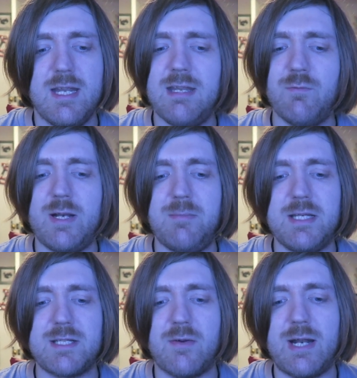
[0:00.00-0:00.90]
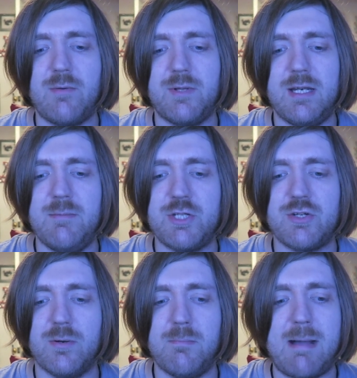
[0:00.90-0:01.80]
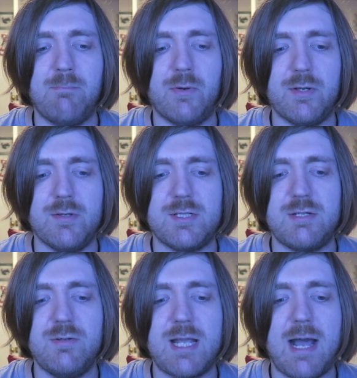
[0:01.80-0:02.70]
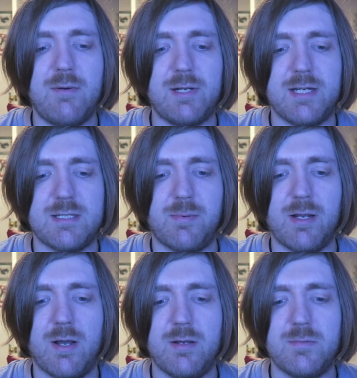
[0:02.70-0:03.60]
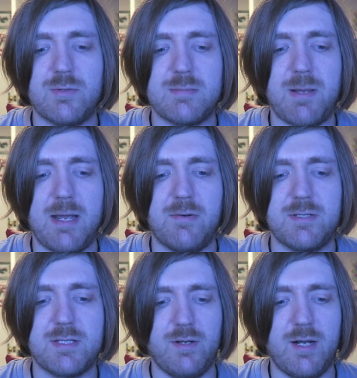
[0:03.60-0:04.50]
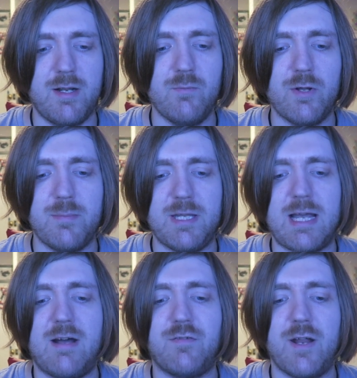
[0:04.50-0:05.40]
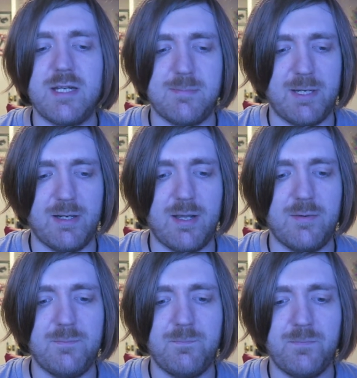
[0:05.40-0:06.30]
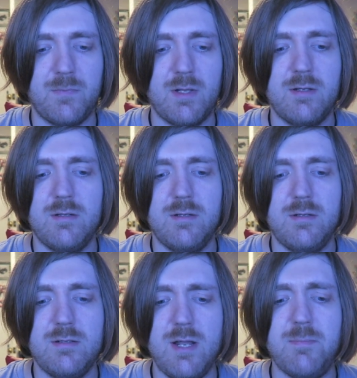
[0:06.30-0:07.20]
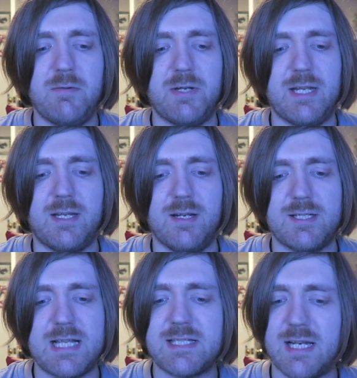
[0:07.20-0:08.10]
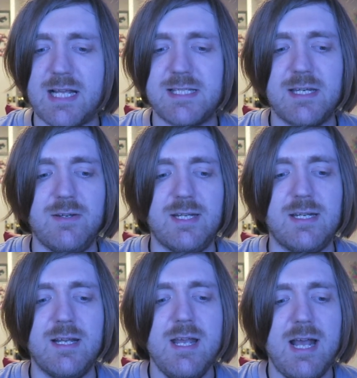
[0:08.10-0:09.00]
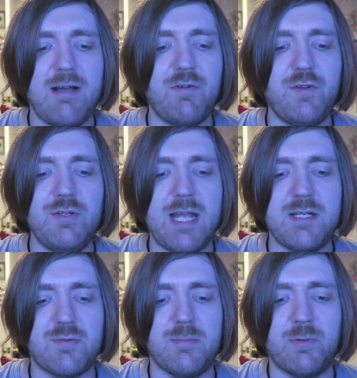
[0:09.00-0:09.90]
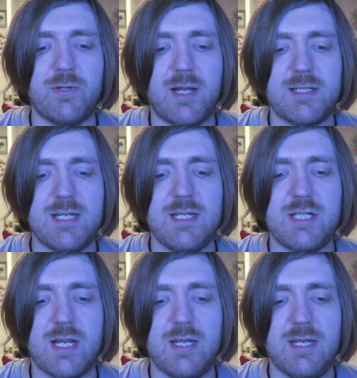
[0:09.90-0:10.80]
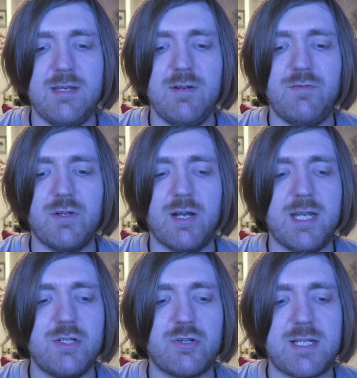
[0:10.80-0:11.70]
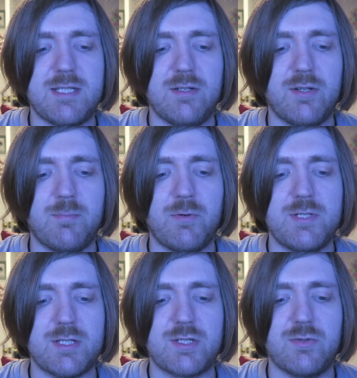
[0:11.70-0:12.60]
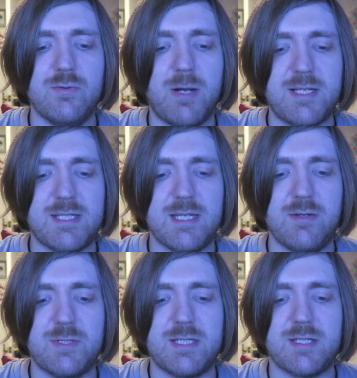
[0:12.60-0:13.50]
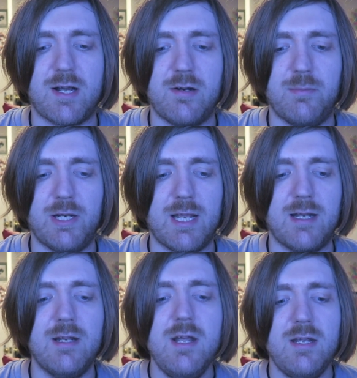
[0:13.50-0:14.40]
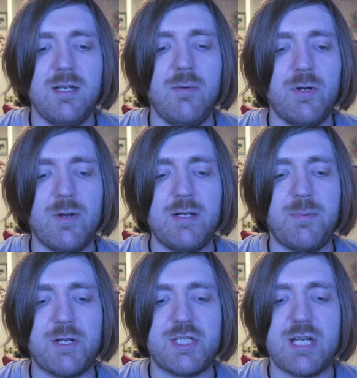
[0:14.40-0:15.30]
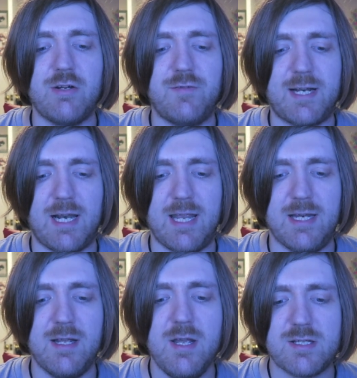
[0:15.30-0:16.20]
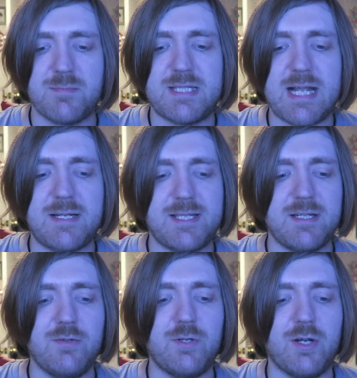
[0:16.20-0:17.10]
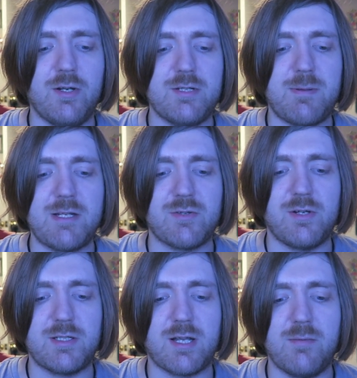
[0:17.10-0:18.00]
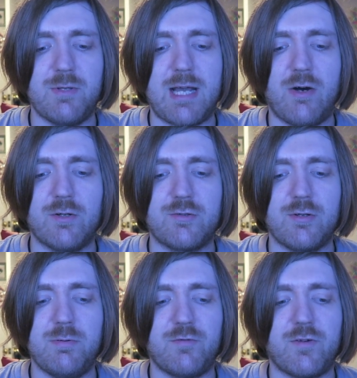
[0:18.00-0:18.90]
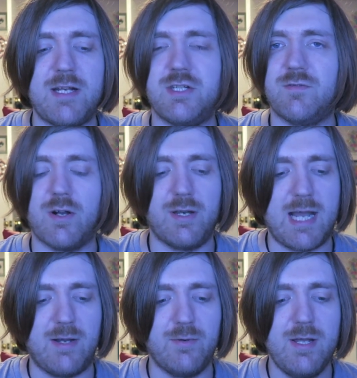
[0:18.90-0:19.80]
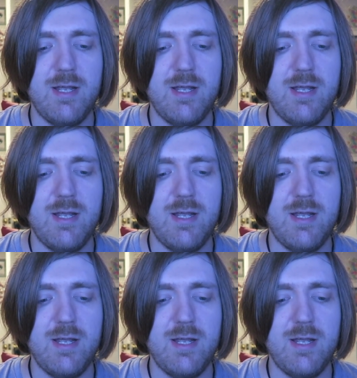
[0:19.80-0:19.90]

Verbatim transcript: Even when it means going out with an immature manboy who's too cowardly to bring her home to his parents. I don't want to be that afraid to be alone. Don't be ridiculous, that's the last thing you need. Have a few dates with a boy like TJ, even if you're not interested and other boys at school might see you as desirable again. You don't want to end up on a shelf Adelaide, some sad single girl who spends all her time with that odd group of friends you've got now.